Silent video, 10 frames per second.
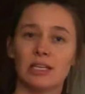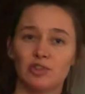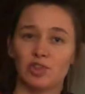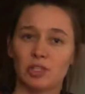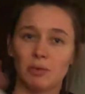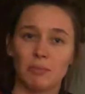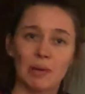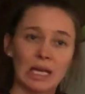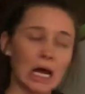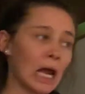it's just a
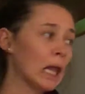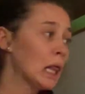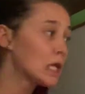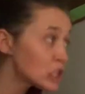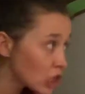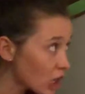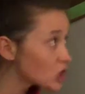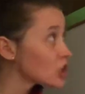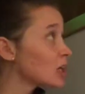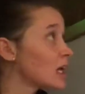penile
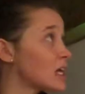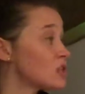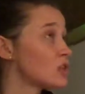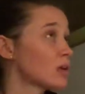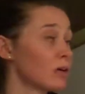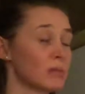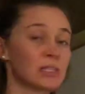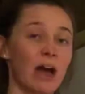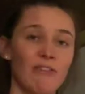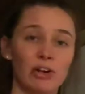injection into the corpus
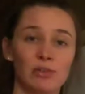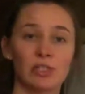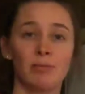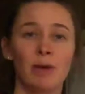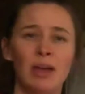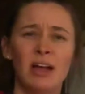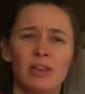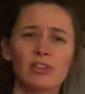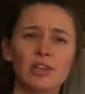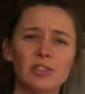cavernosum.
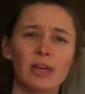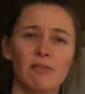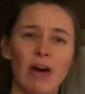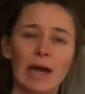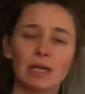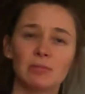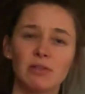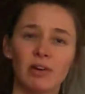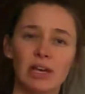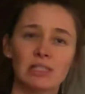There's also like a vacuum
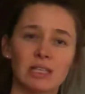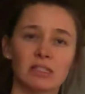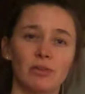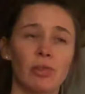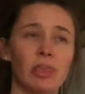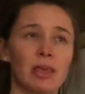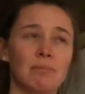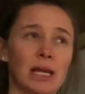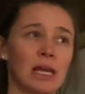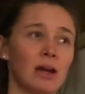device. That's the only thing
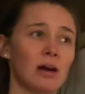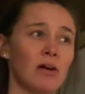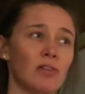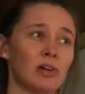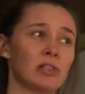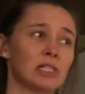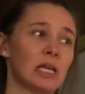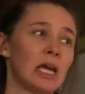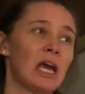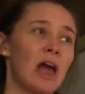Medicare covers.
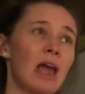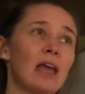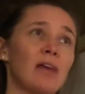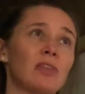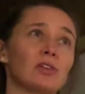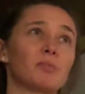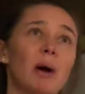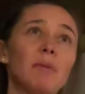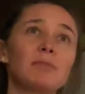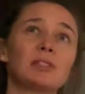And there's
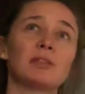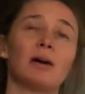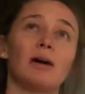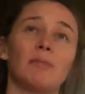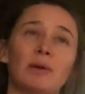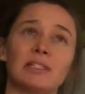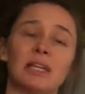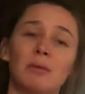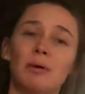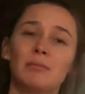pumps,
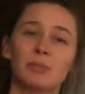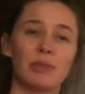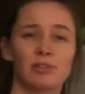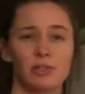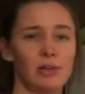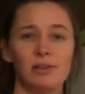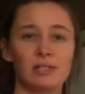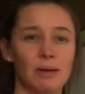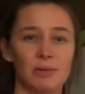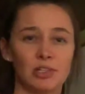prosthetic pumps, but those aren't used
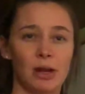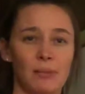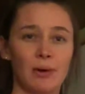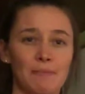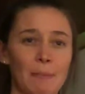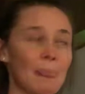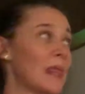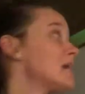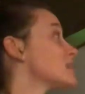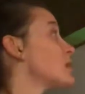that much anymore.
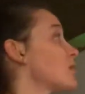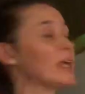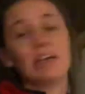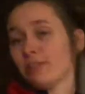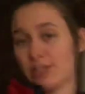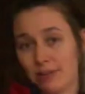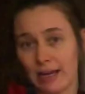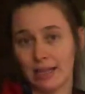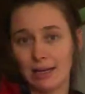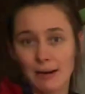So thank you for tuning in.